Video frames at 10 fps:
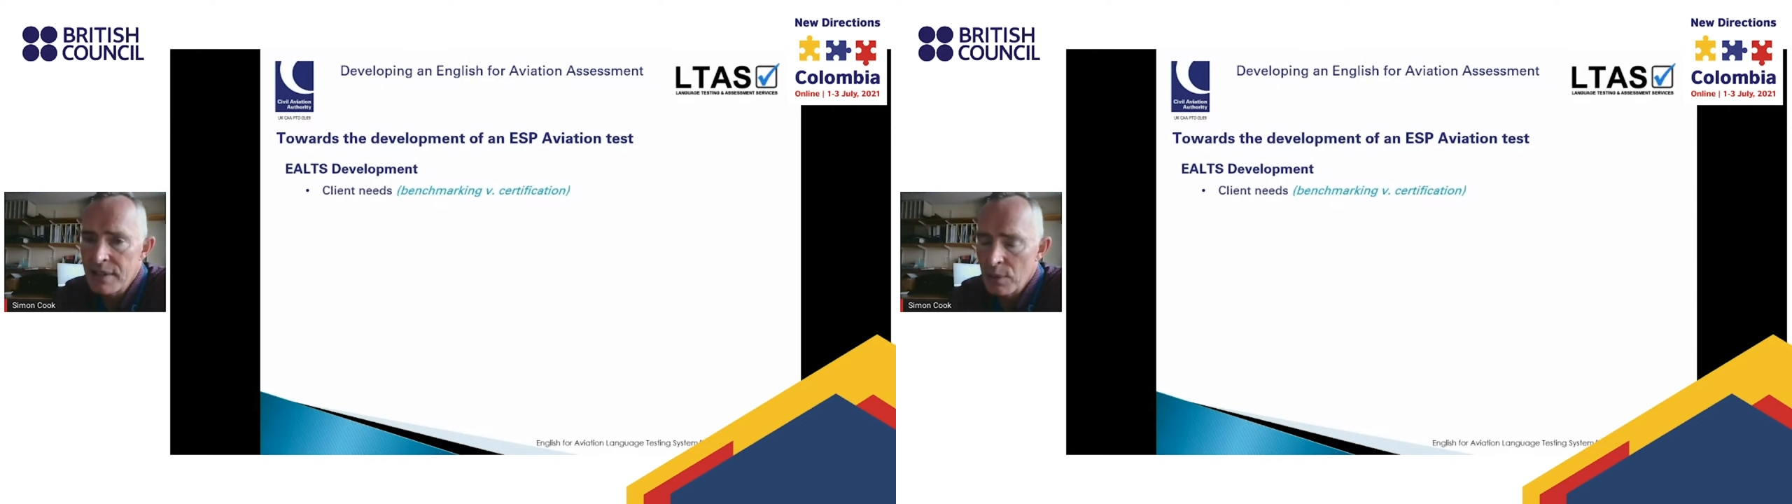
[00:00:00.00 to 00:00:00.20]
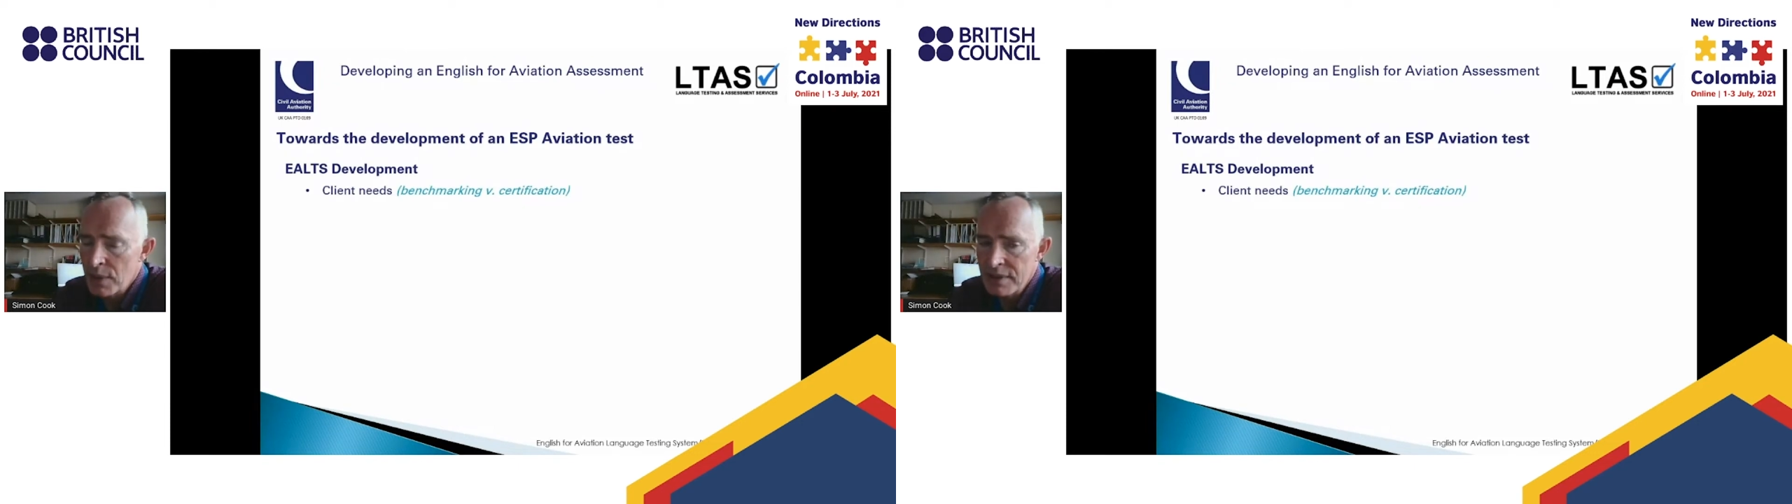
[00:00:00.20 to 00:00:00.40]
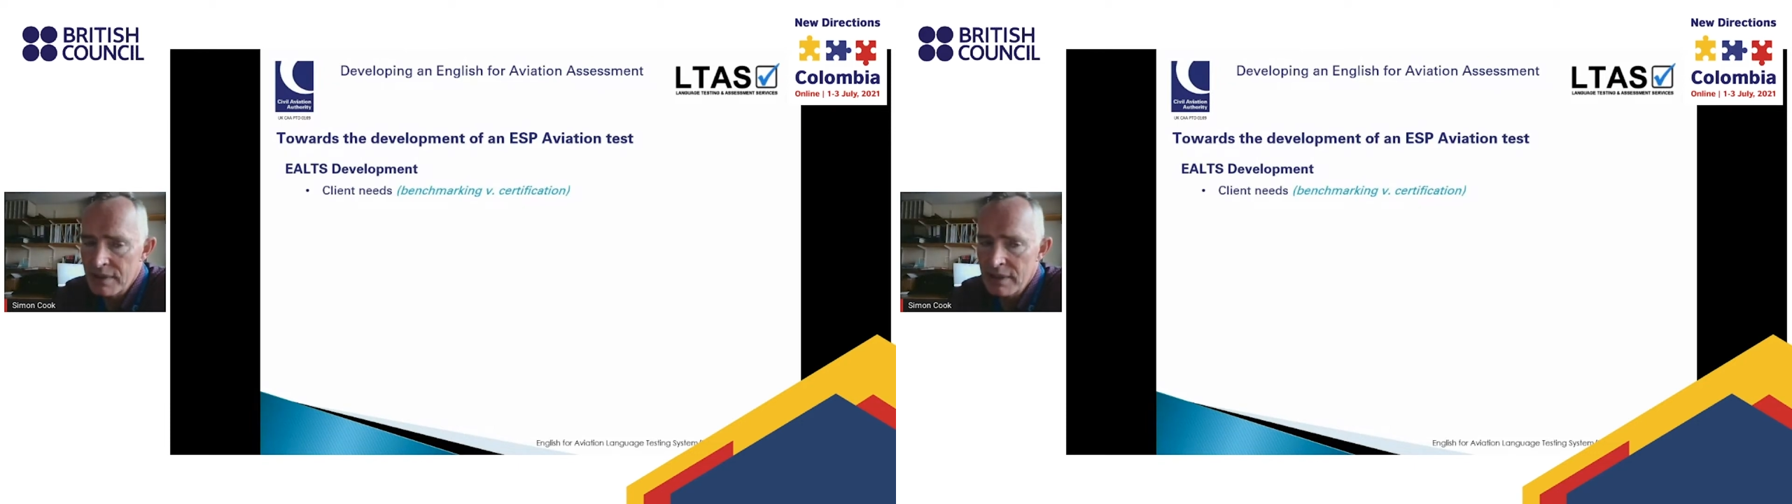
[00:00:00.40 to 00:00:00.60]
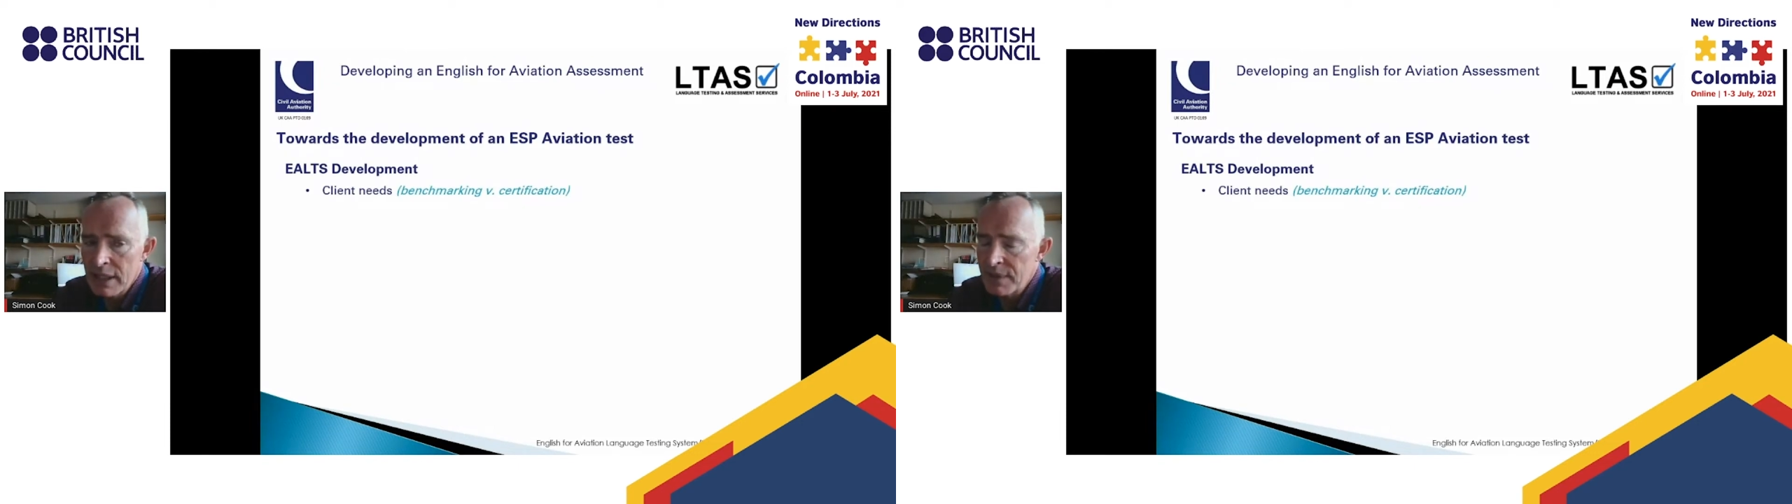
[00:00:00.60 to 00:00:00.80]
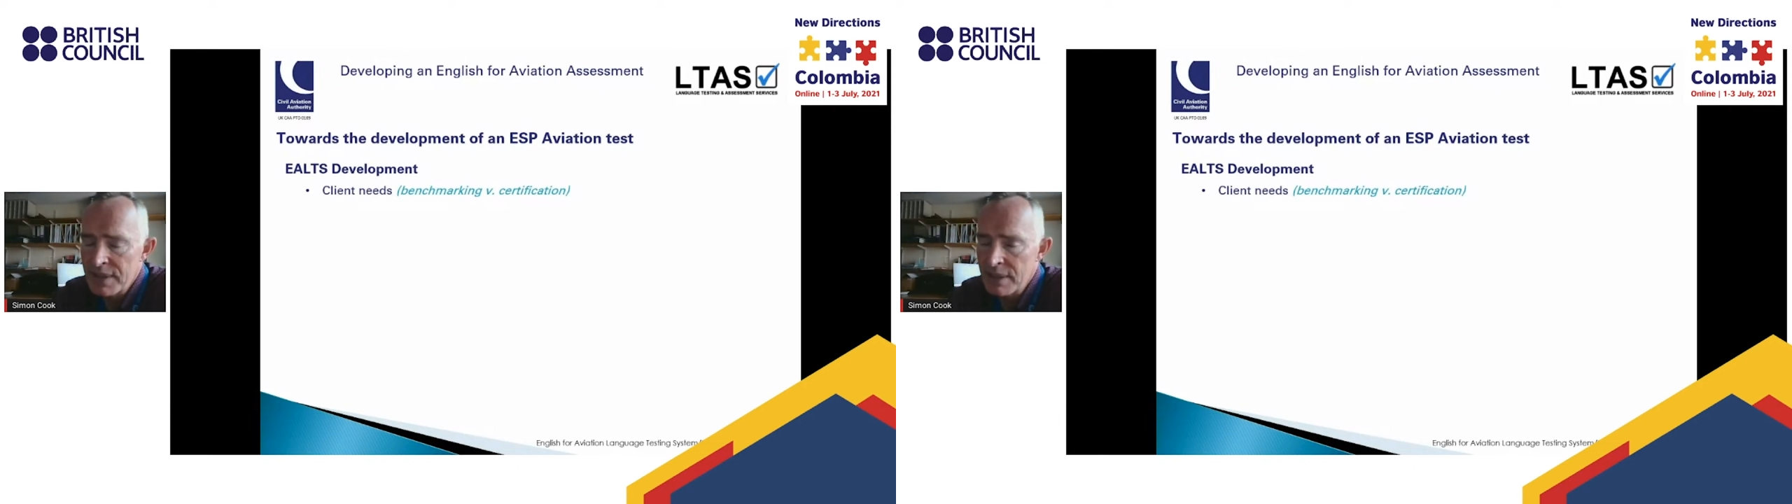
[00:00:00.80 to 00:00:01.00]
It wasn't
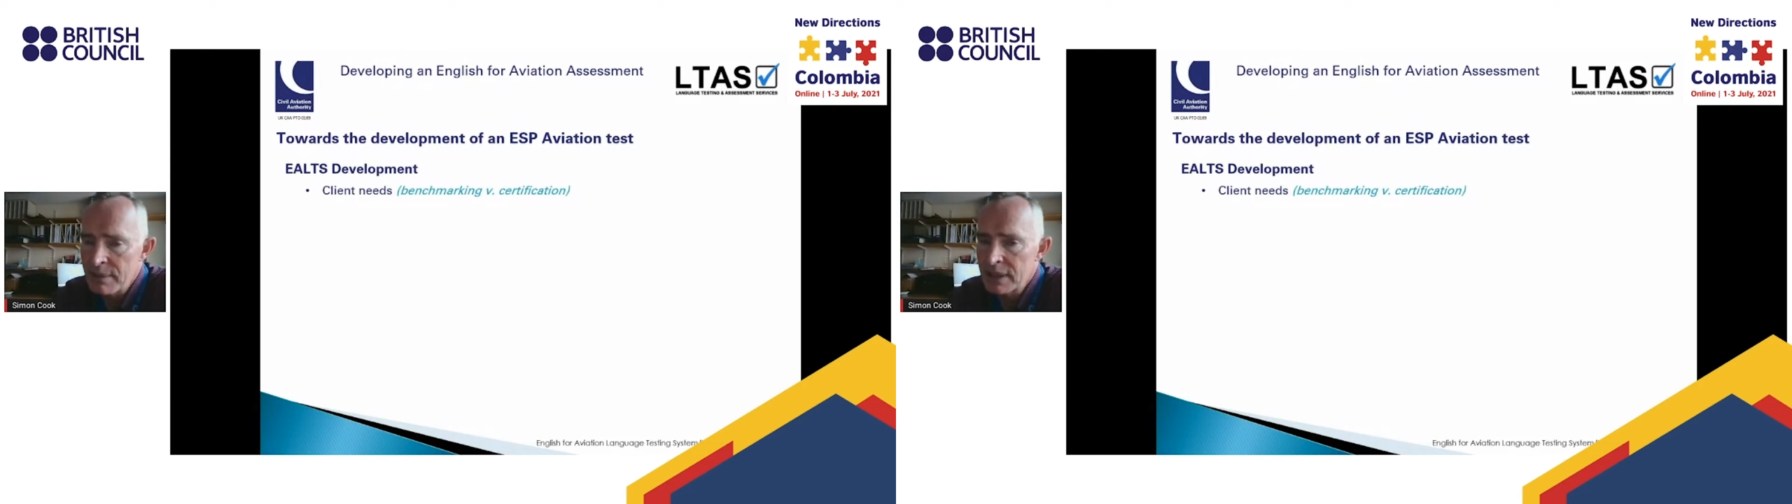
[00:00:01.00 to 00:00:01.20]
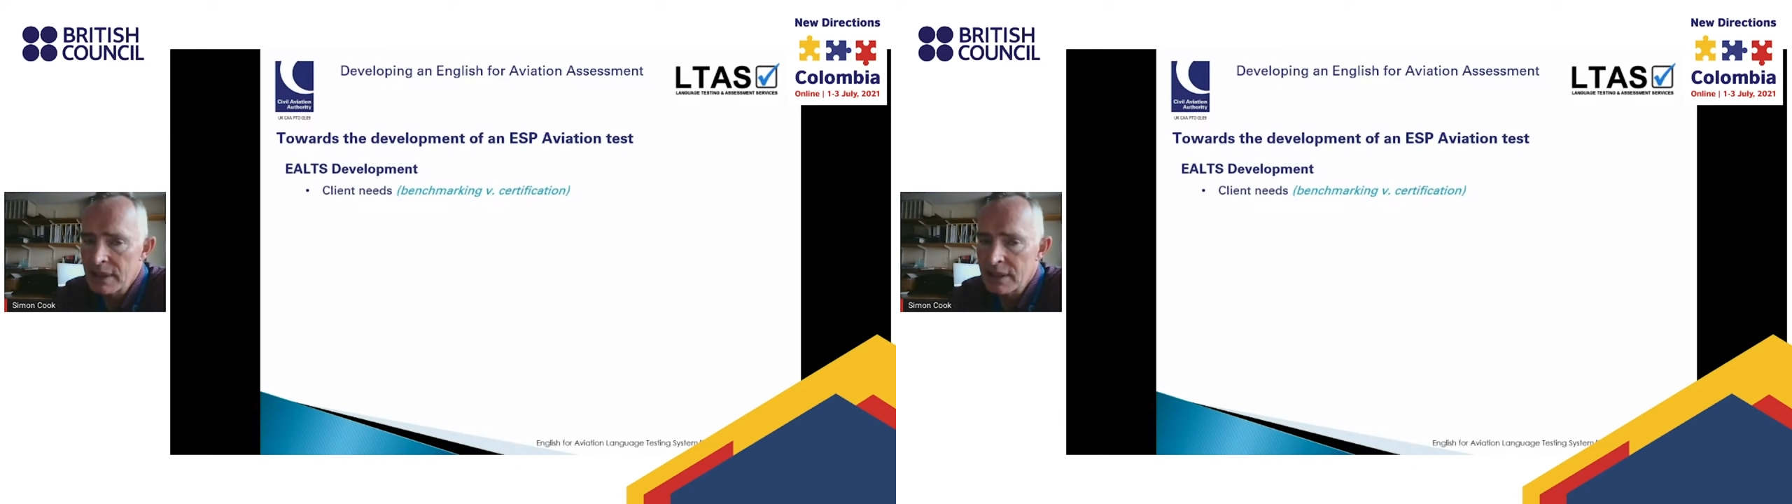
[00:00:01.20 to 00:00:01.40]
ever something that